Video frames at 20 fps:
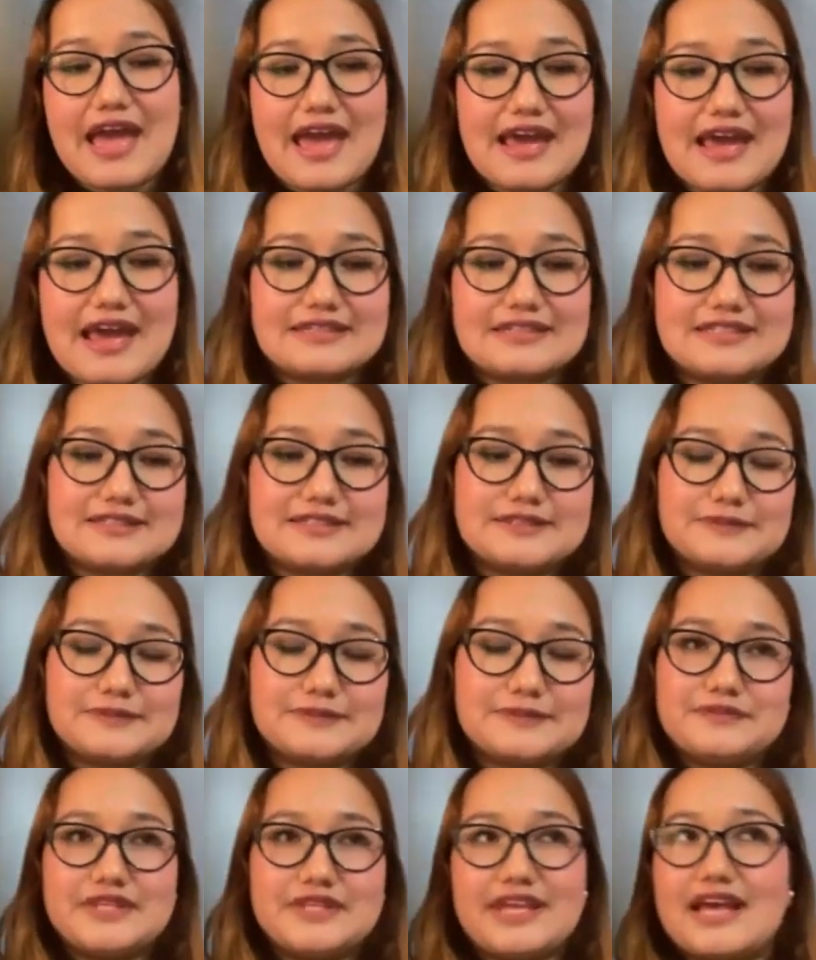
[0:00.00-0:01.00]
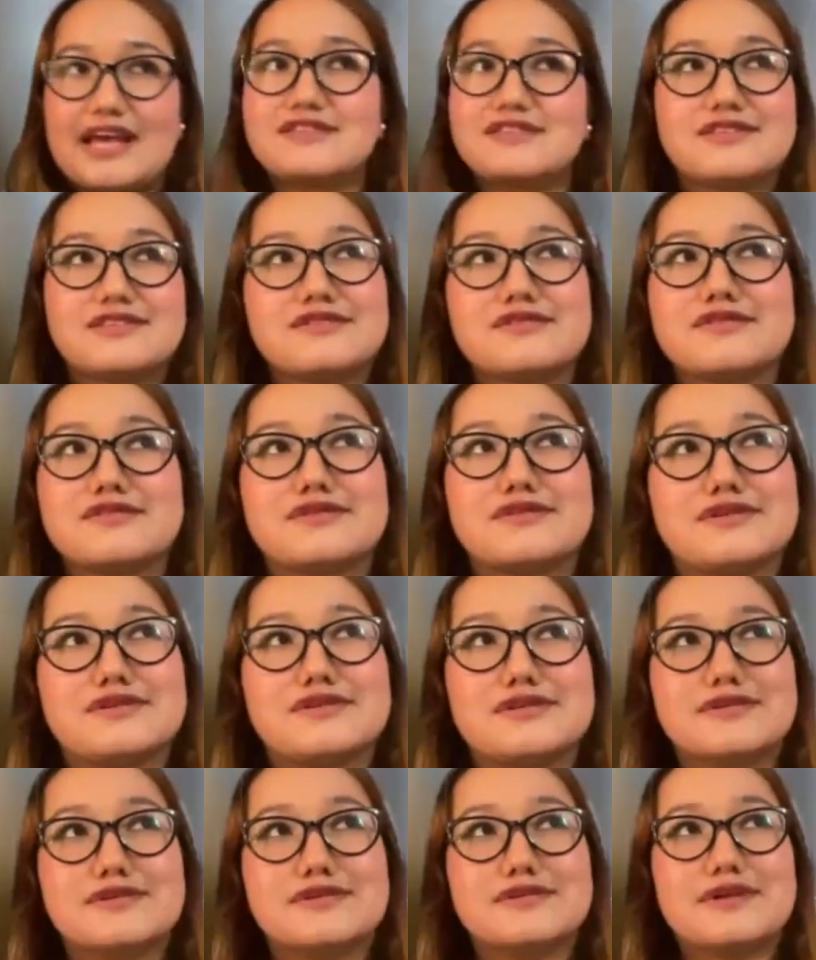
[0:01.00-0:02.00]
and uh, yes
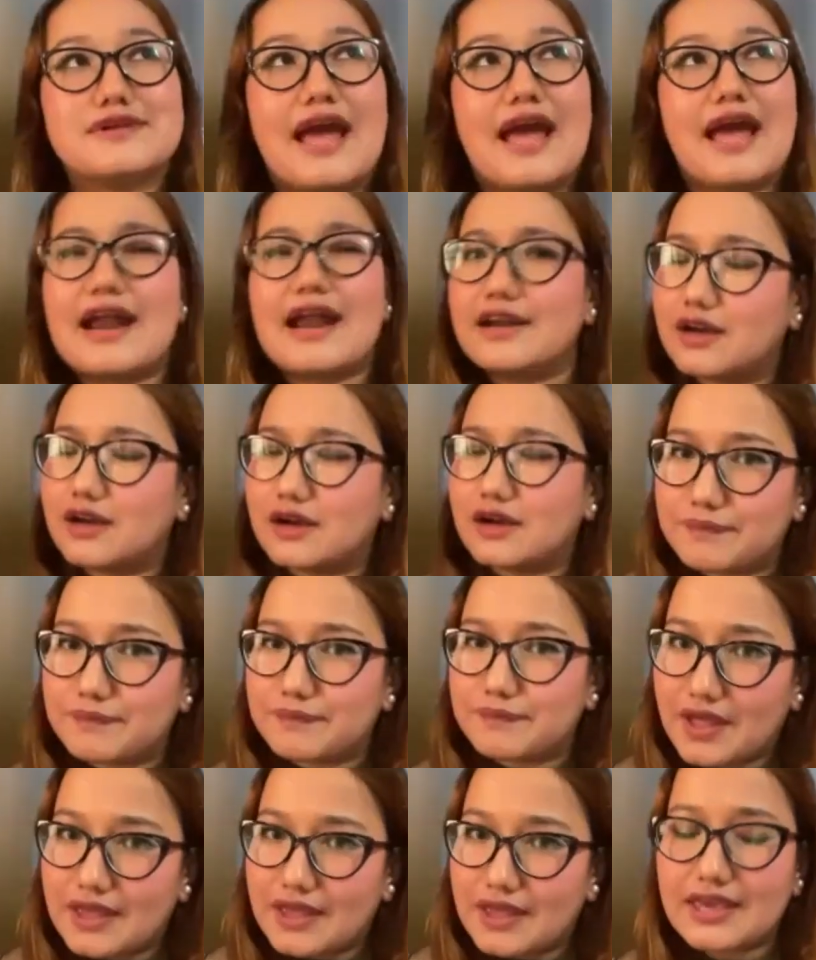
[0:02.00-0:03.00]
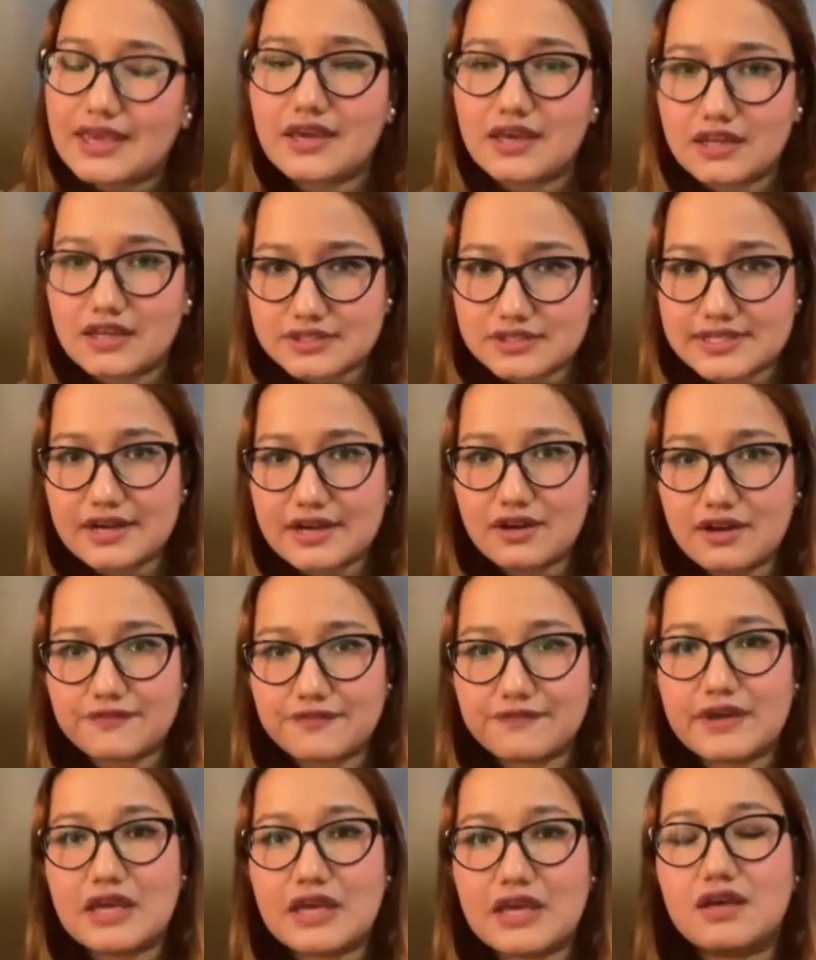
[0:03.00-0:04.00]
uh, and uh, instead of
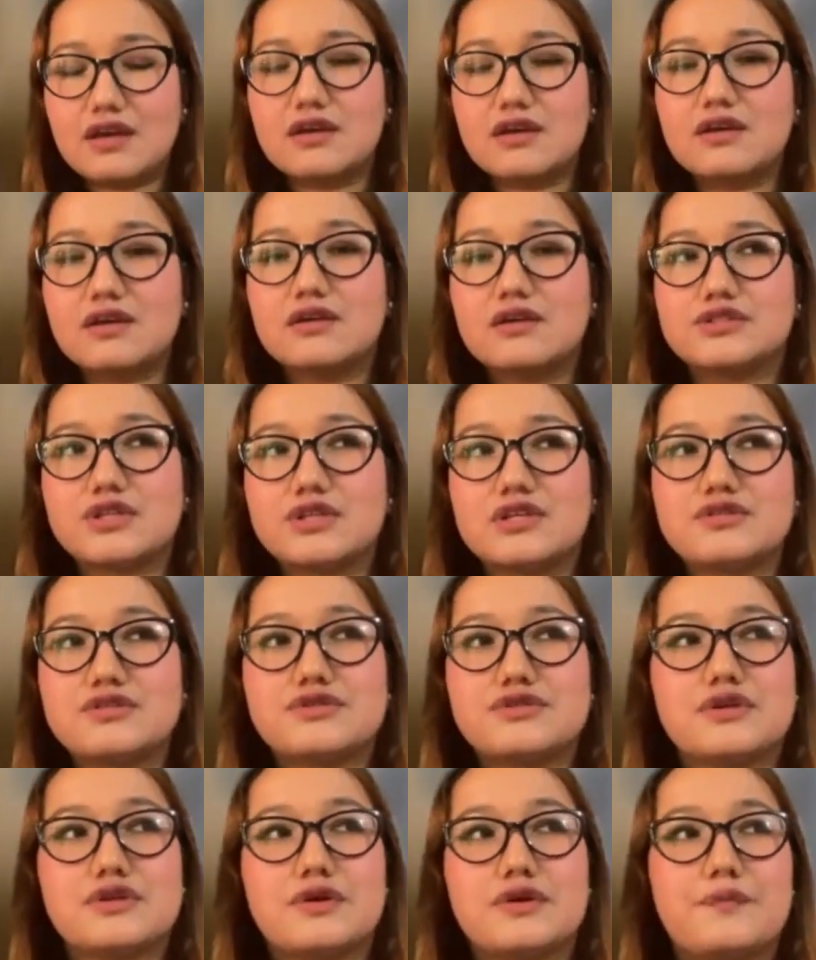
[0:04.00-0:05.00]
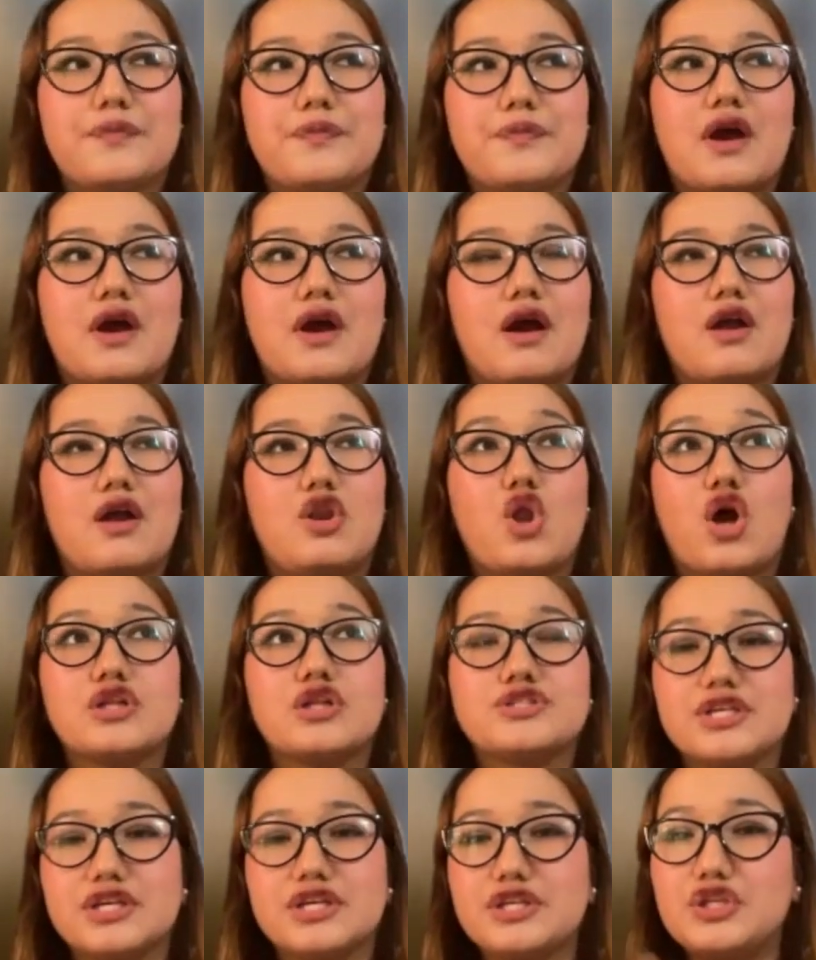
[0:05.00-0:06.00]
just uh, uh,
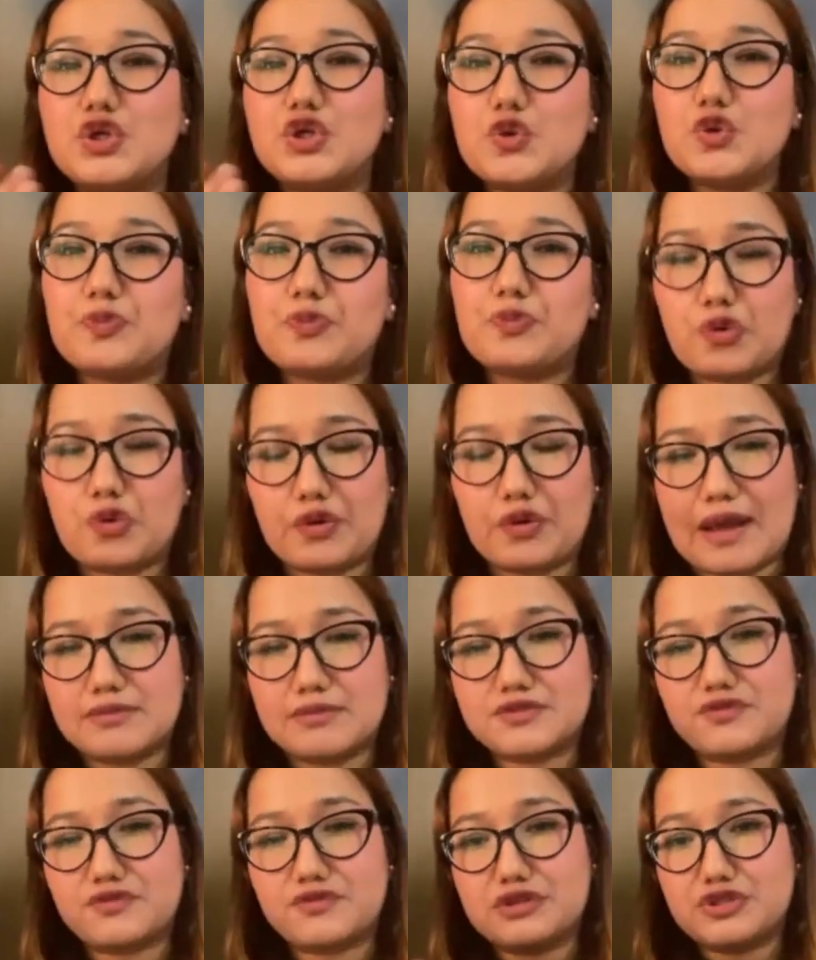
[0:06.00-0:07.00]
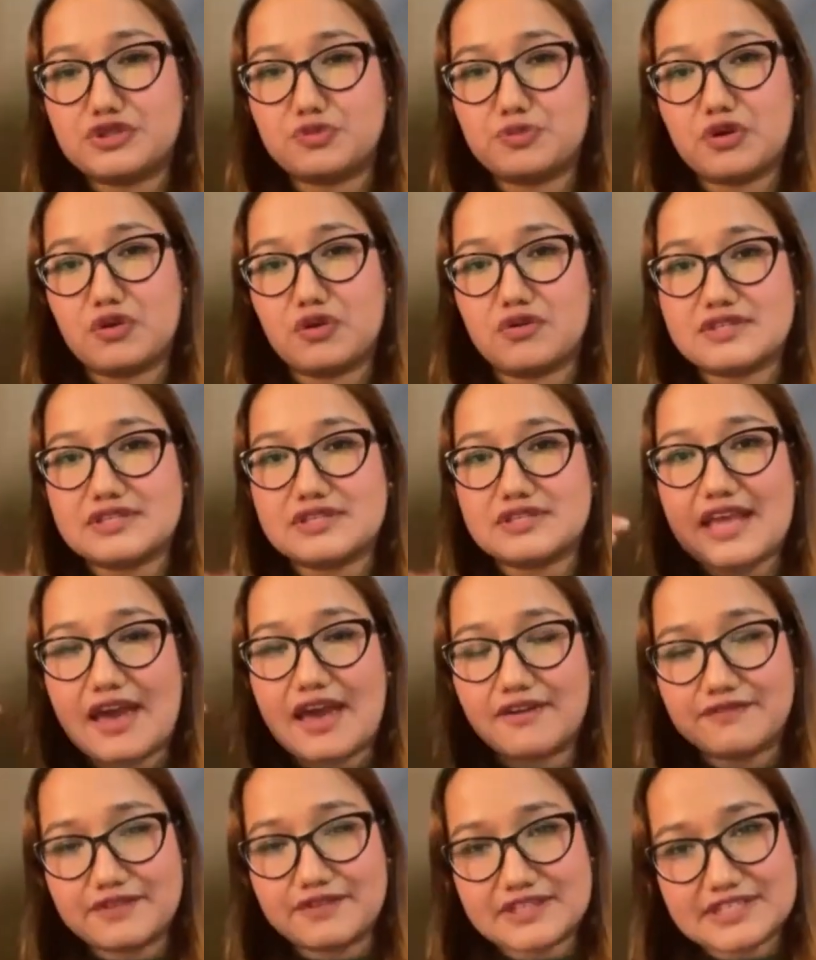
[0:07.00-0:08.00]
launching new programs for tuberculosis
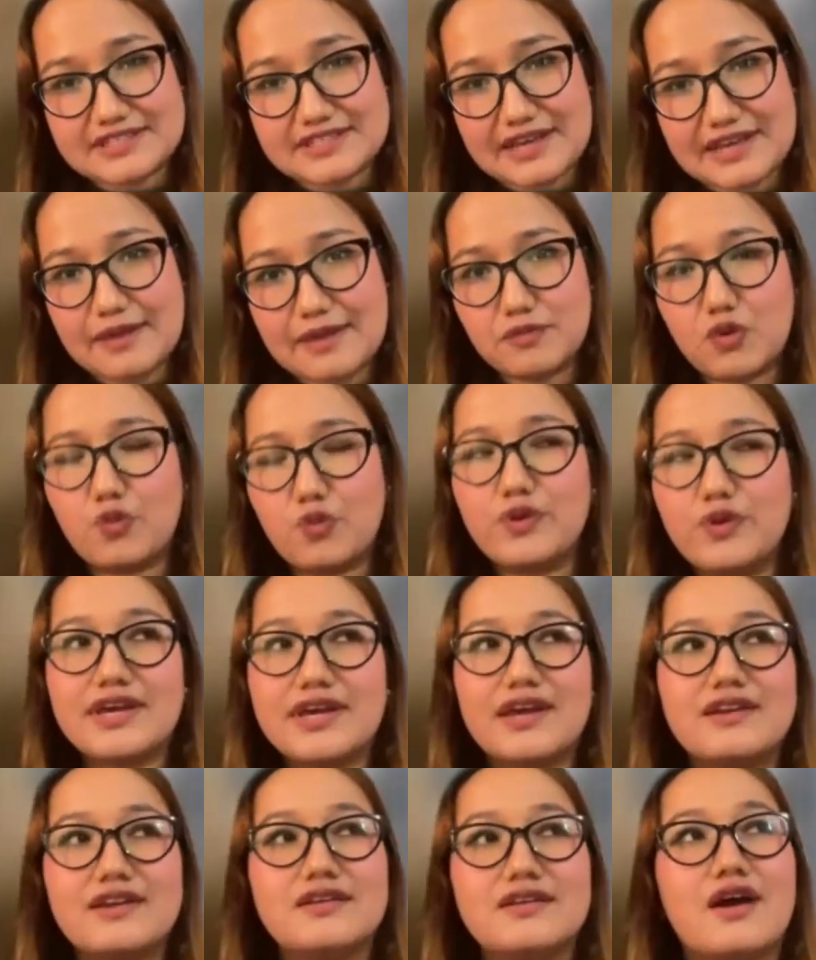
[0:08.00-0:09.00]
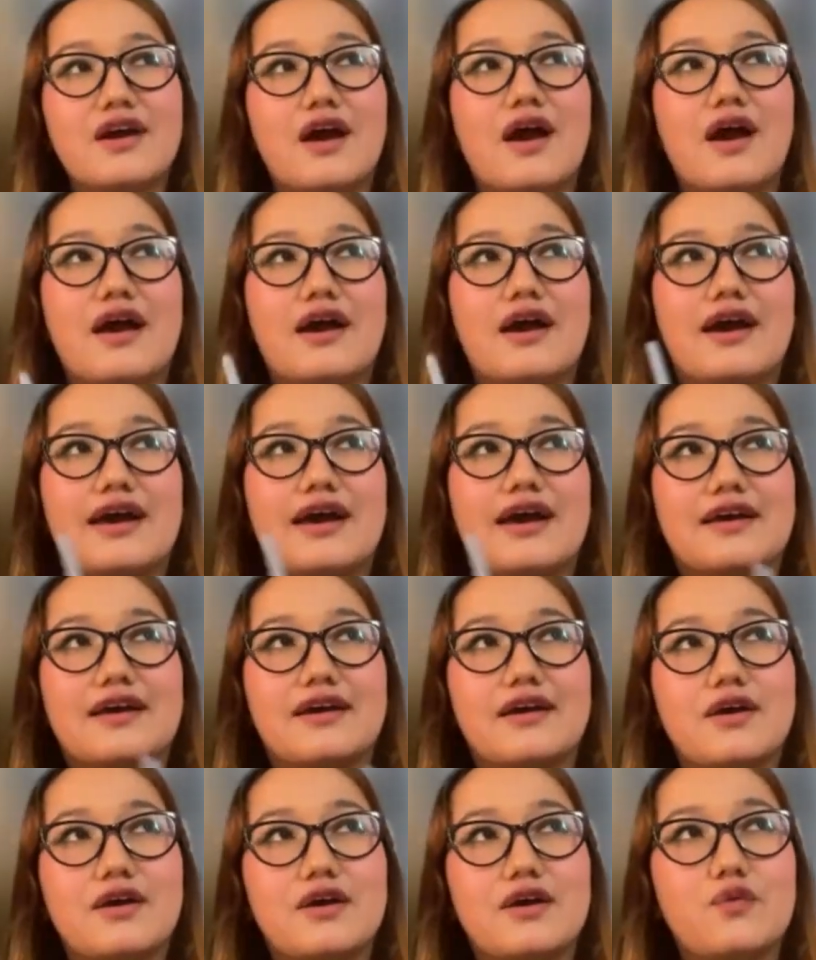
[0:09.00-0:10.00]
every time we can uh,
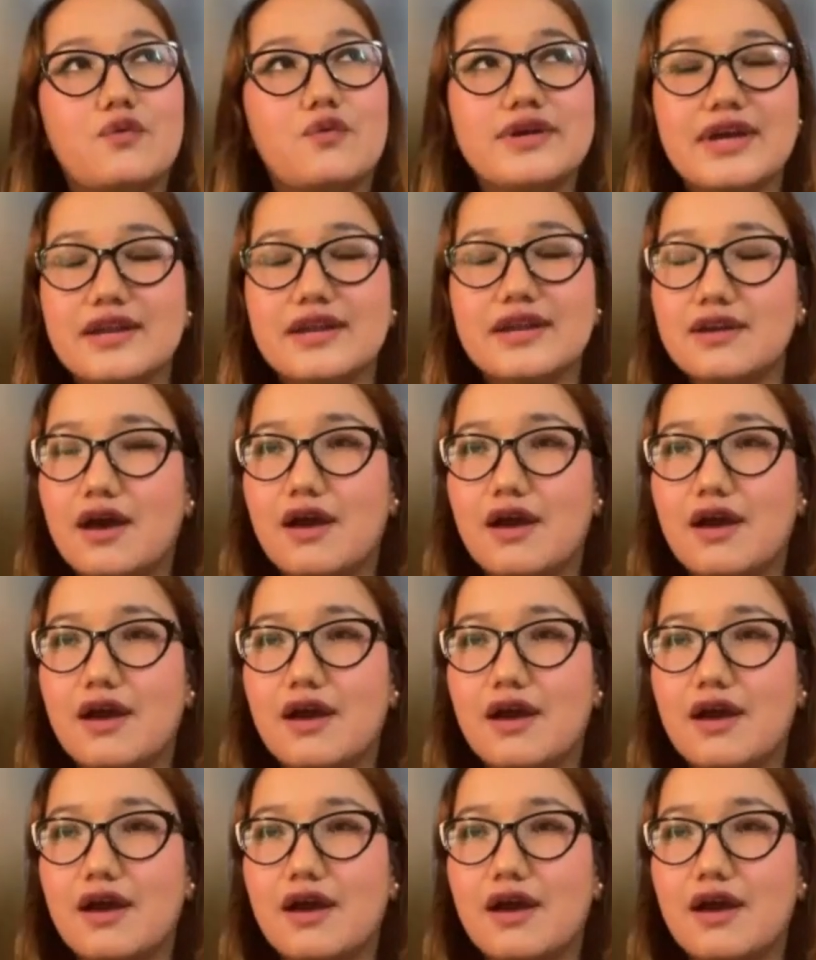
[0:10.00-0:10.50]
we can